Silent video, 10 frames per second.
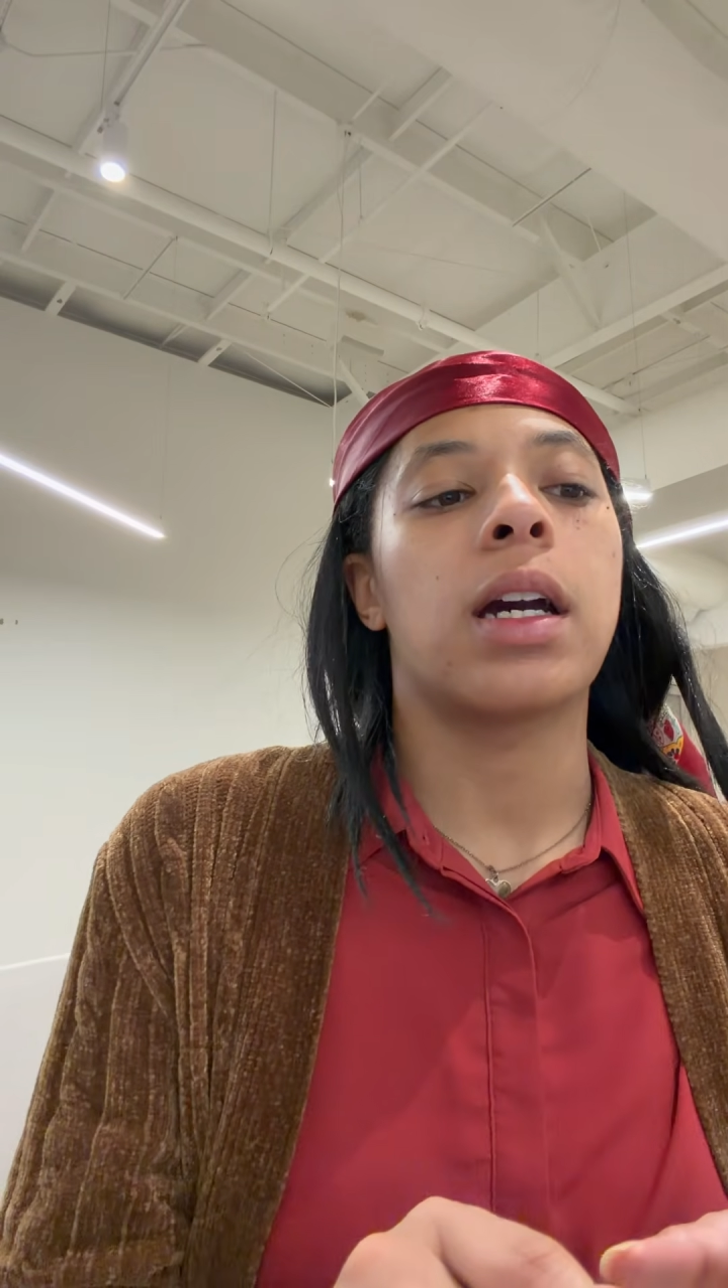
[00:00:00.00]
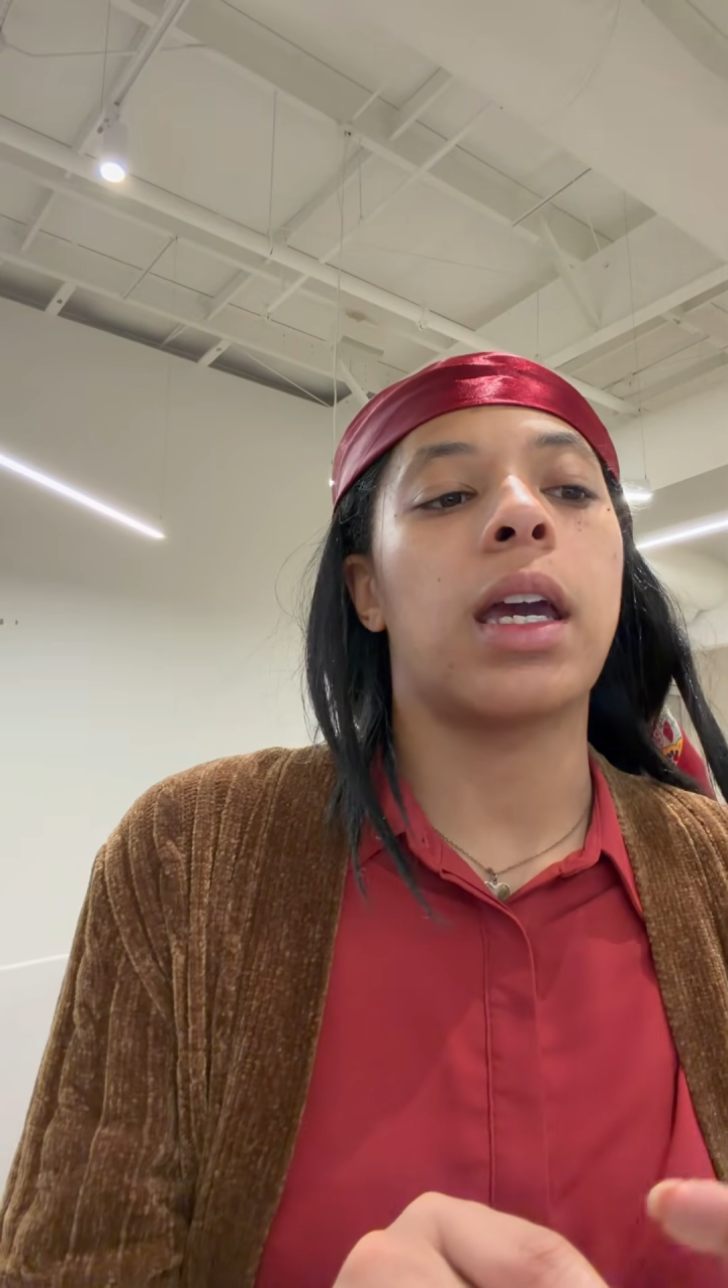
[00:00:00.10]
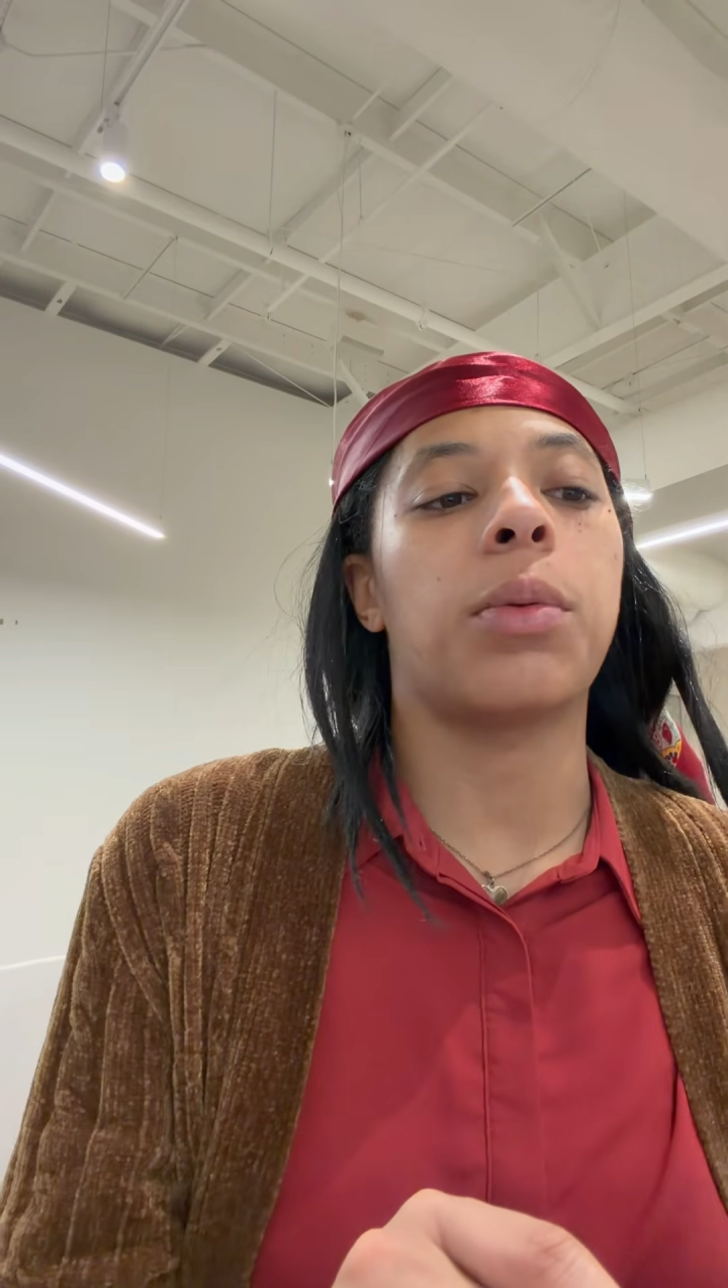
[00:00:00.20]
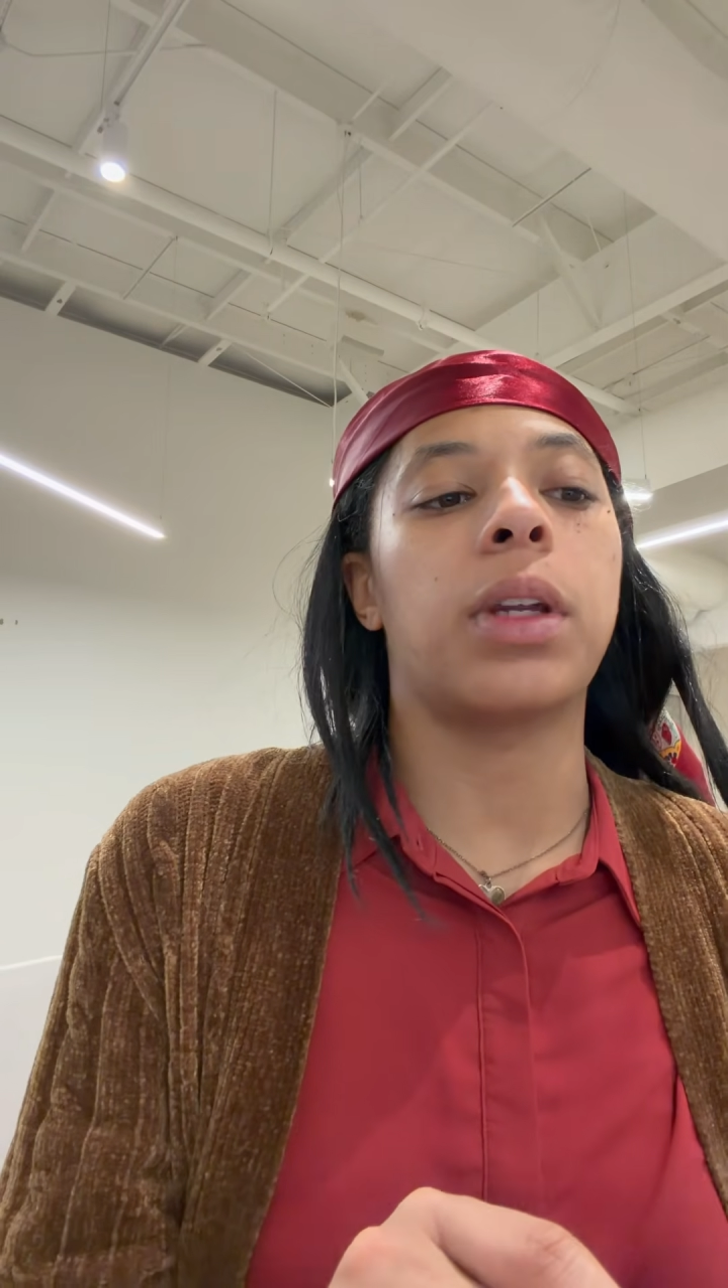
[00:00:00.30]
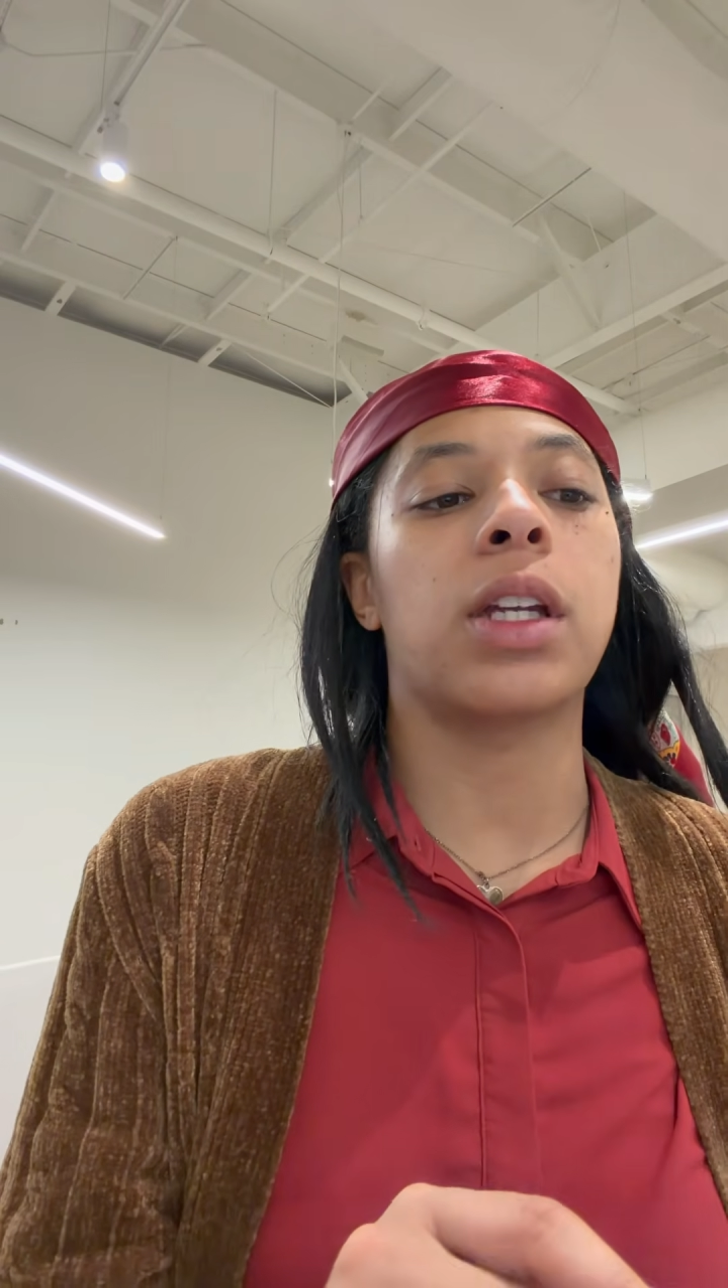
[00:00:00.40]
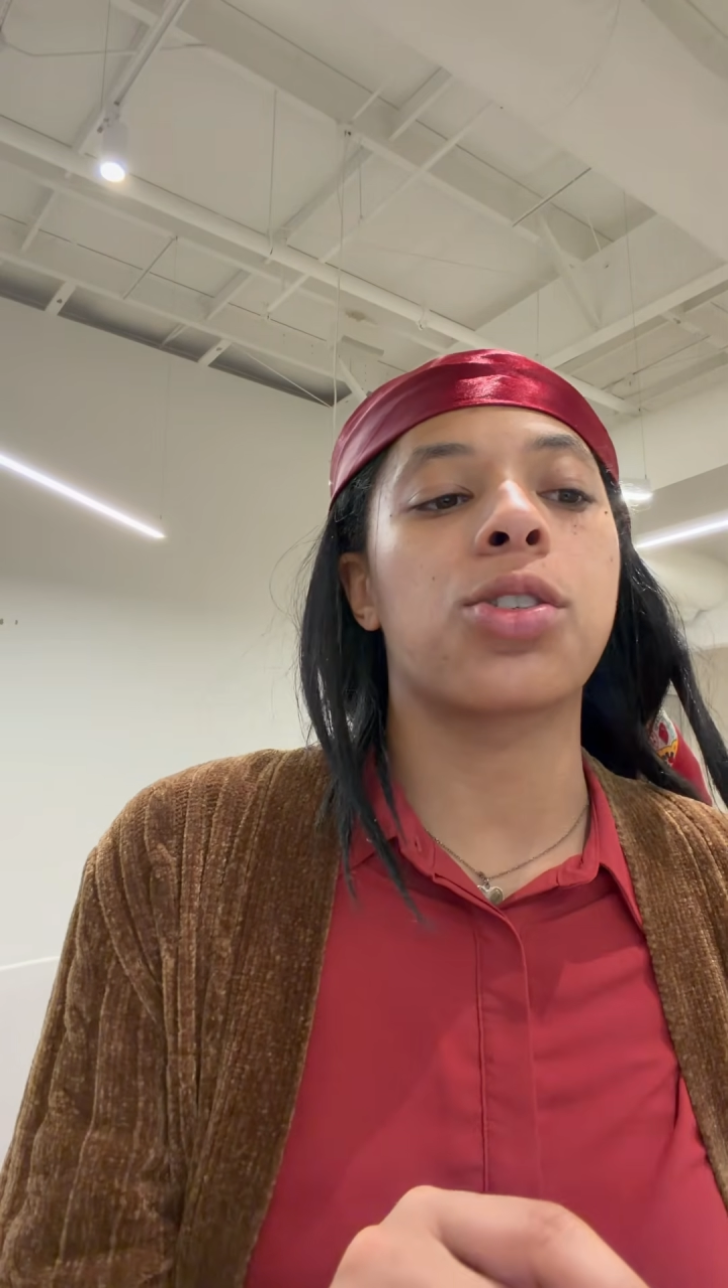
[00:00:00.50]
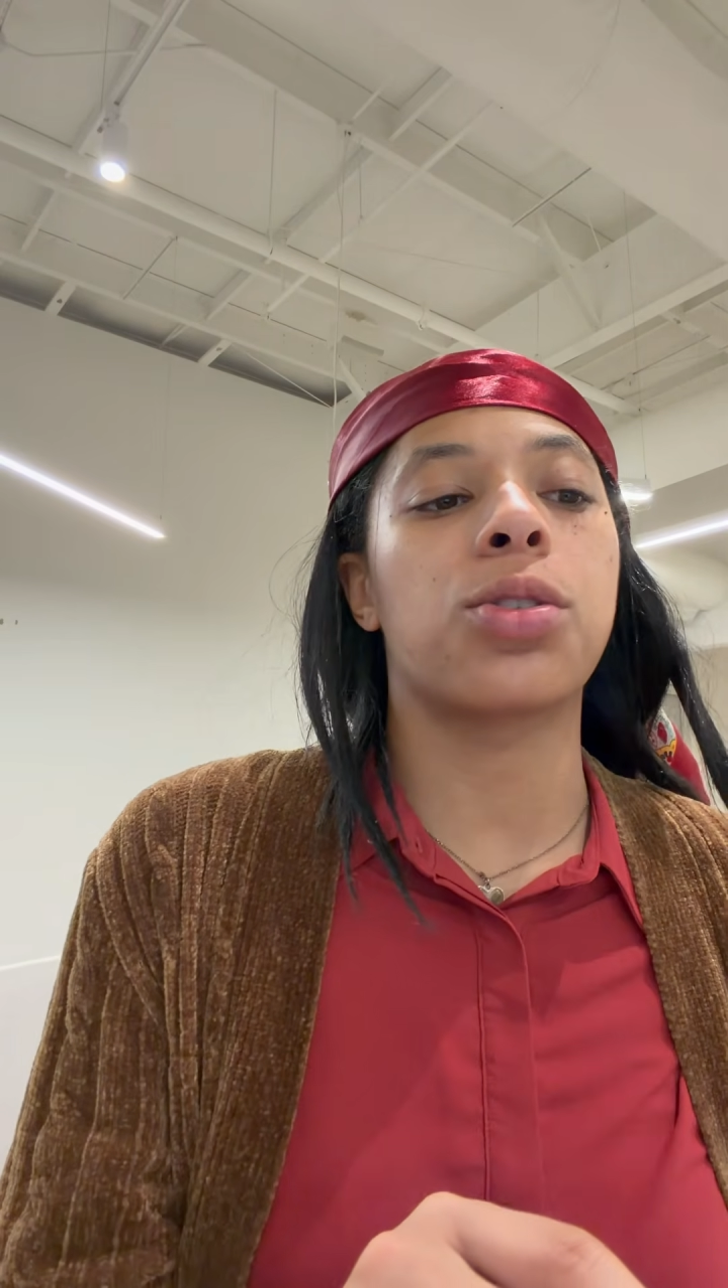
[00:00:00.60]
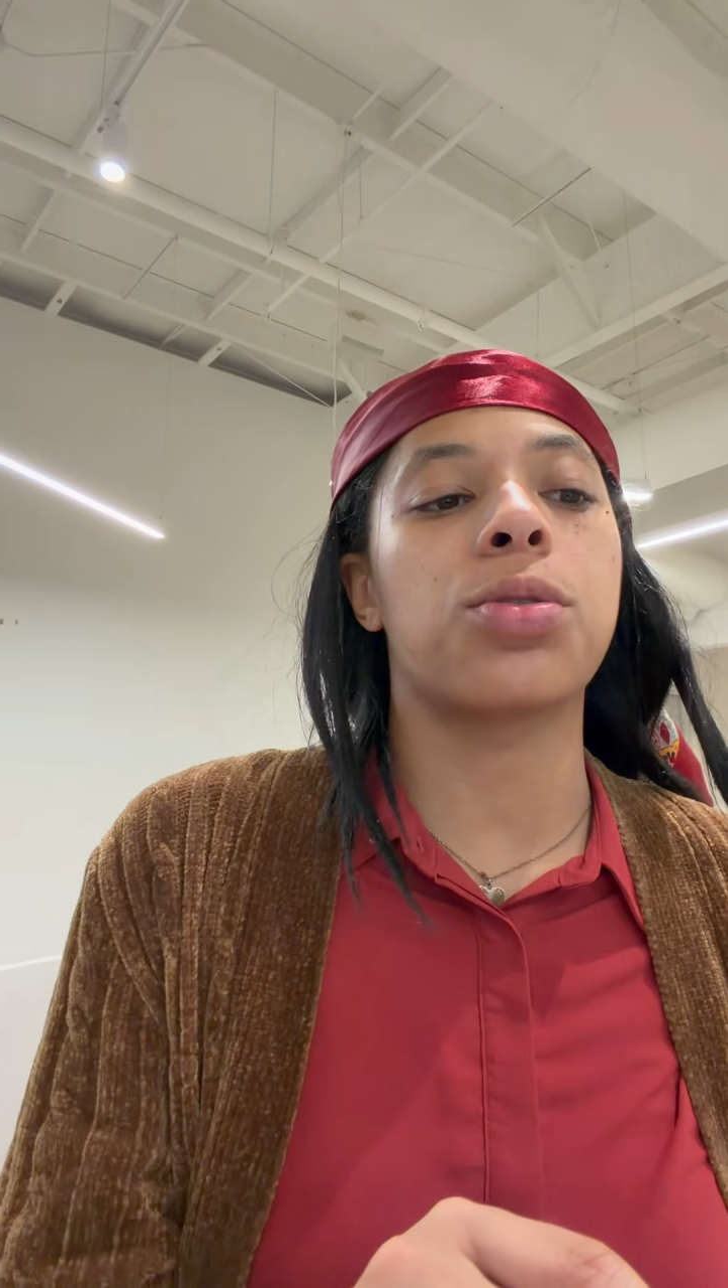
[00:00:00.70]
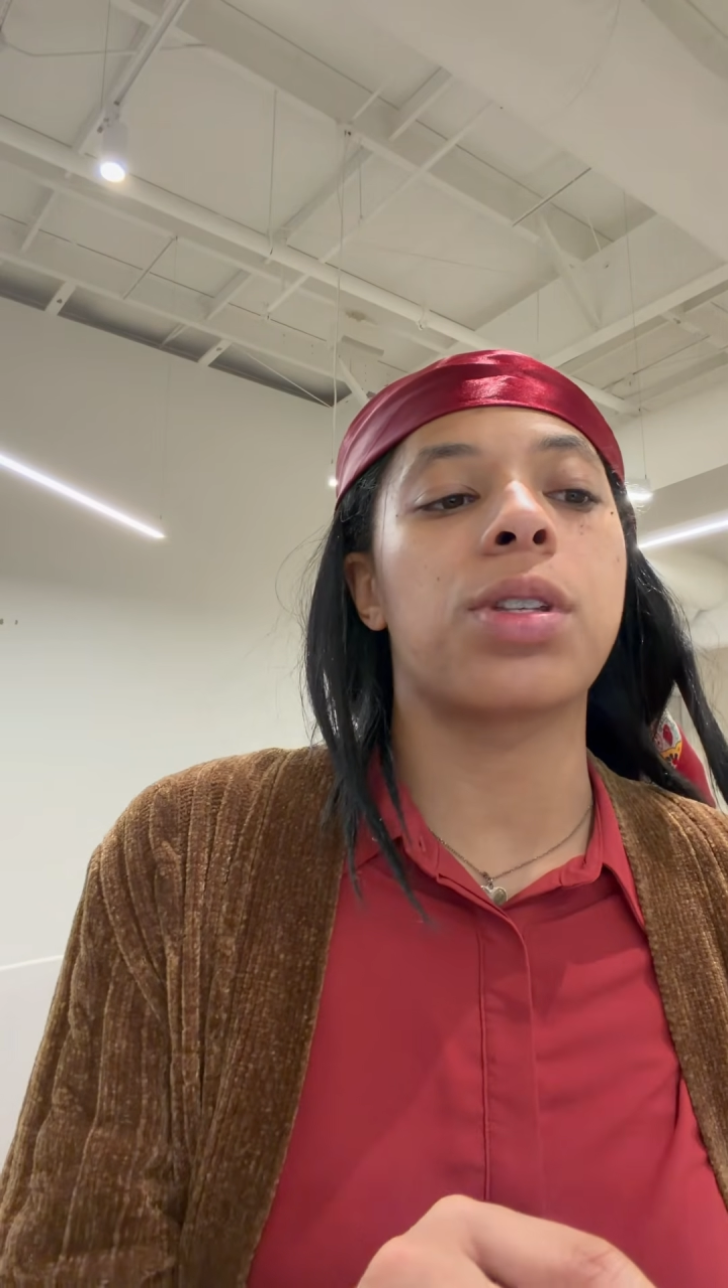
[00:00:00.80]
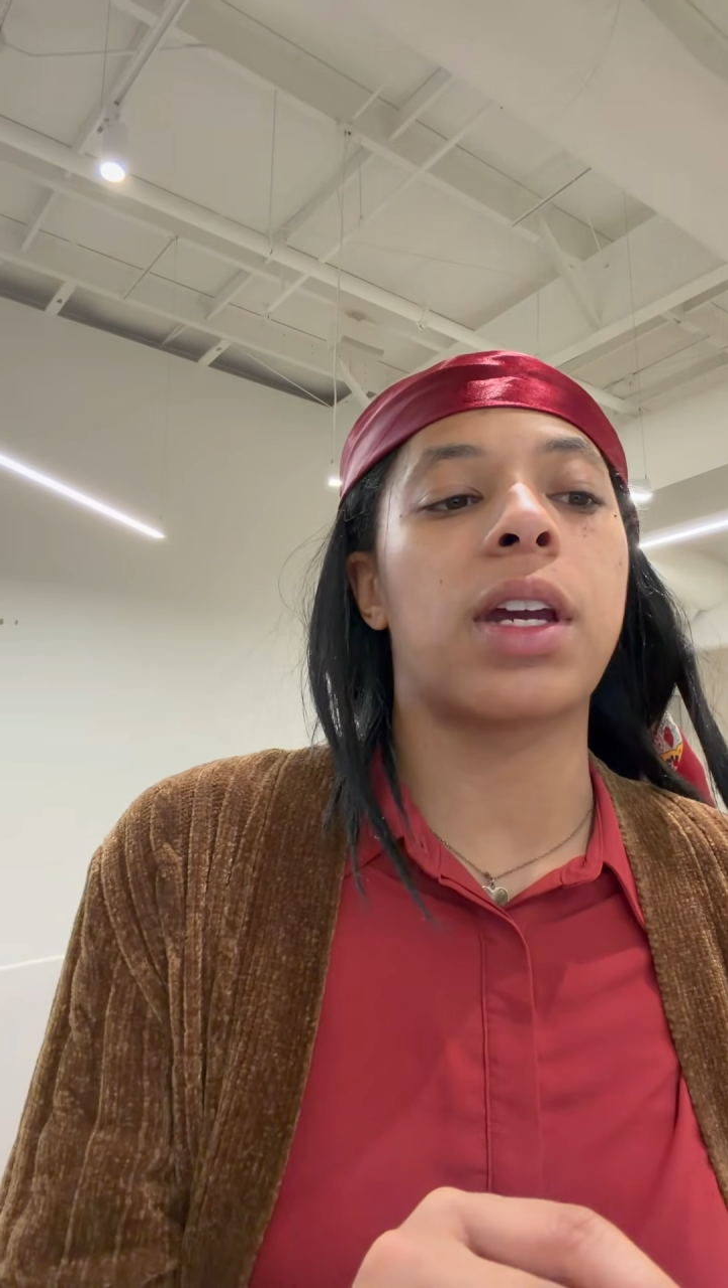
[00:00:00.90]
it would introduce